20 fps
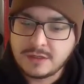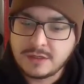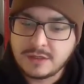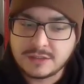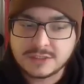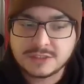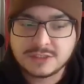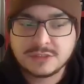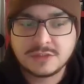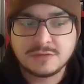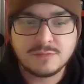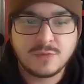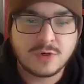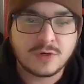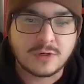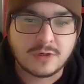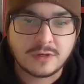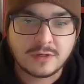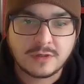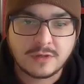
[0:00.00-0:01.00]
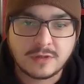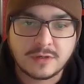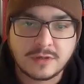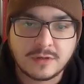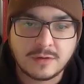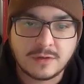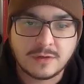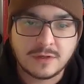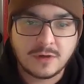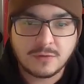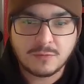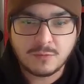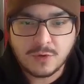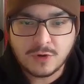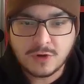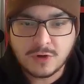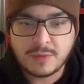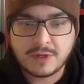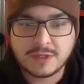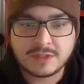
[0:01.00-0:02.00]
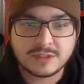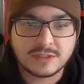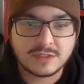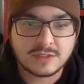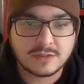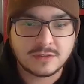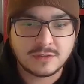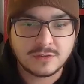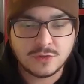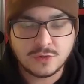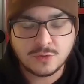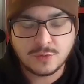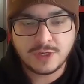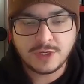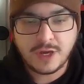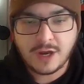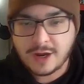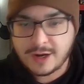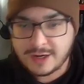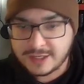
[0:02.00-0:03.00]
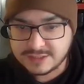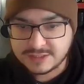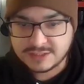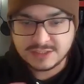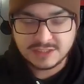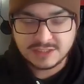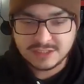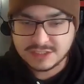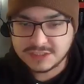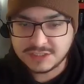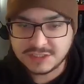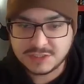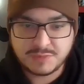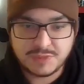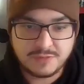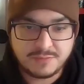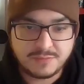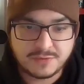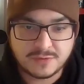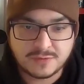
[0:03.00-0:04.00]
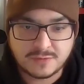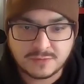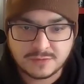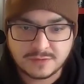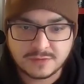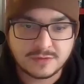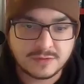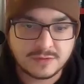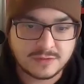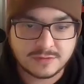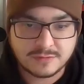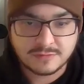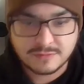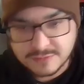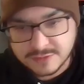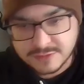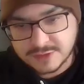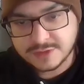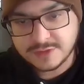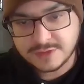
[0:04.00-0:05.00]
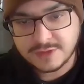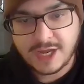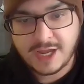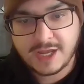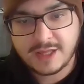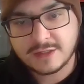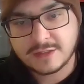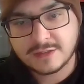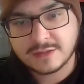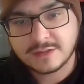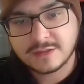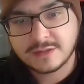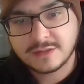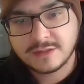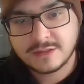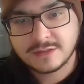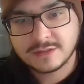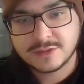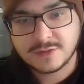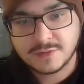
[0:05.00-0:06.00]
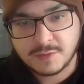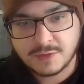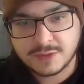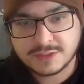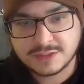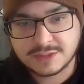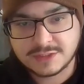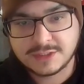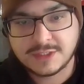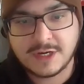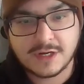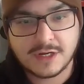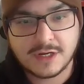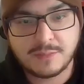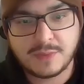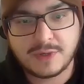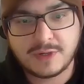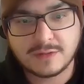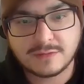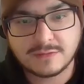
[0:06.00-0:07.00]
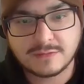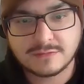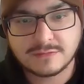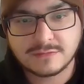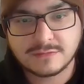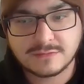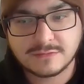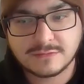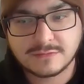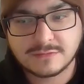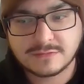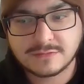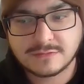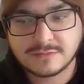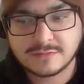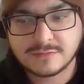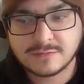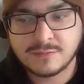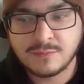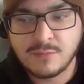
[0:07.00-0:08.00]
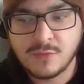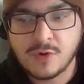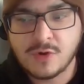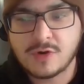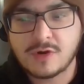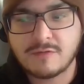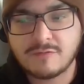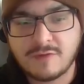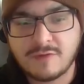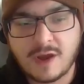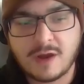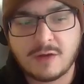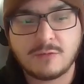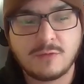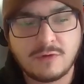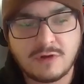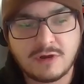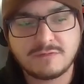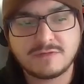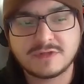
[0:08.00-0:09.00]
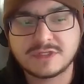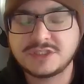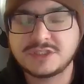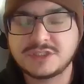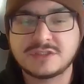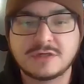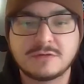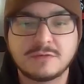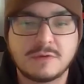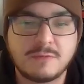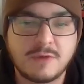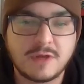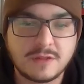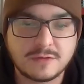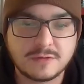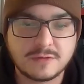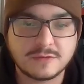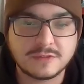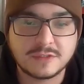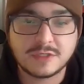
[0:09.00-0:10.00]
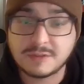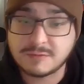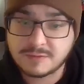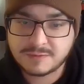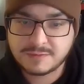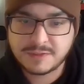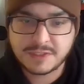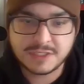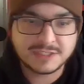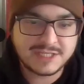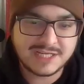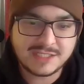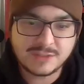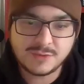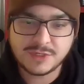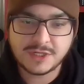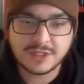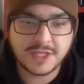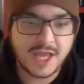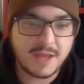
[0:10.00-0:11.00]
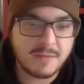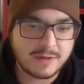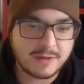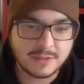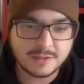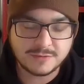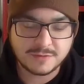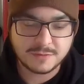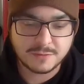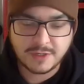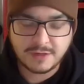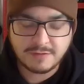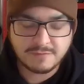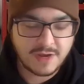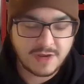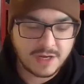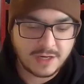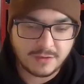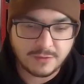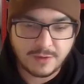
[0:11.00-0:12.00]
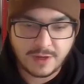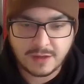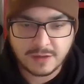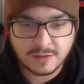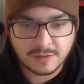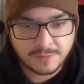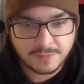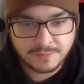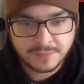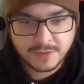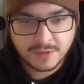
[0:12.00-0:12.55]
understood more, you know, more about who we are as Indigenous people in Turtle Island. So we wanted to talk about more of the shit that we went through, because that's where the name comes from, right? Violent Ground,